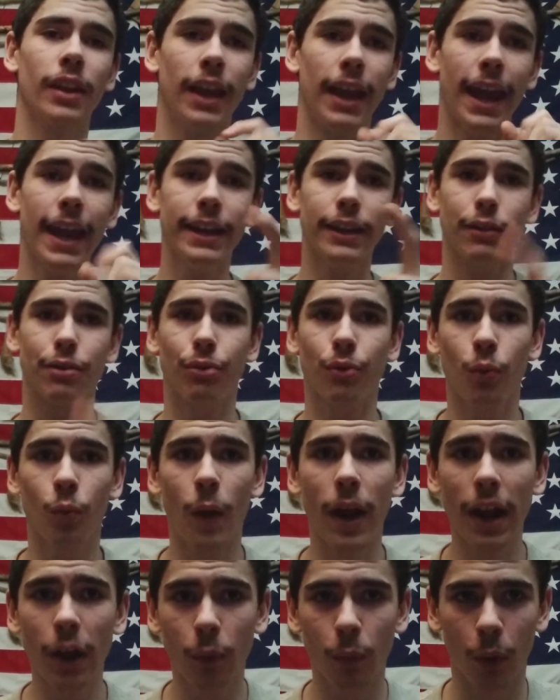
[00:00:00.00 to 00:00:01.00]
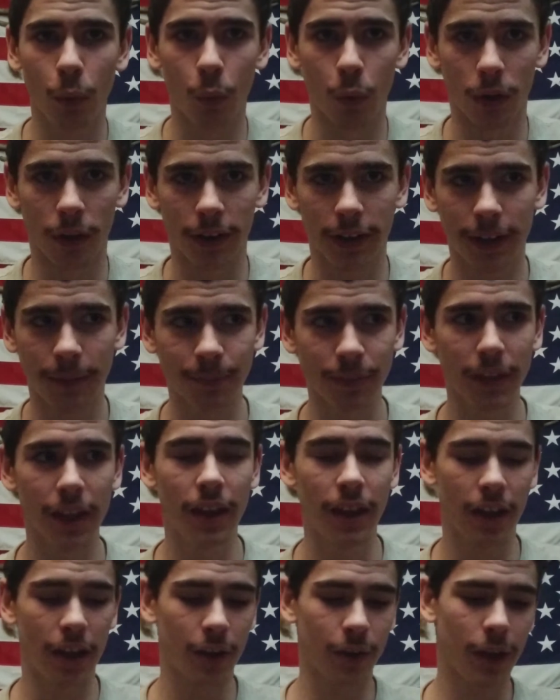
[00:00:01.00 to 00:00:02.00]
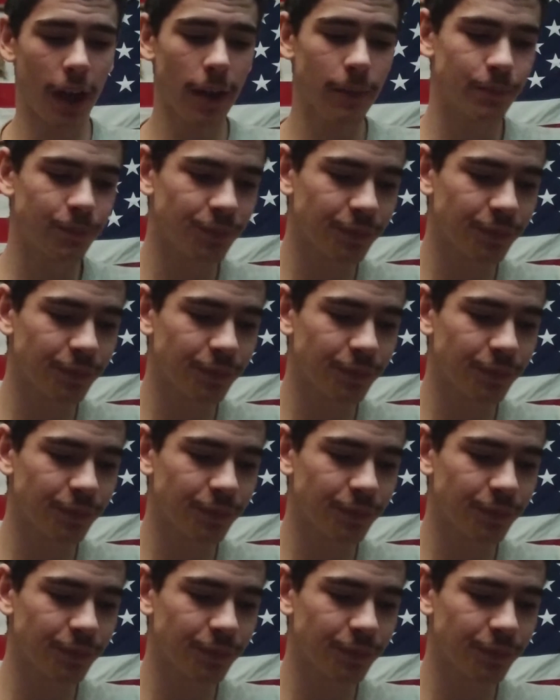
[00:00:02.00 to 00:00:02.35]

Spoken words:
any square will work. Okay?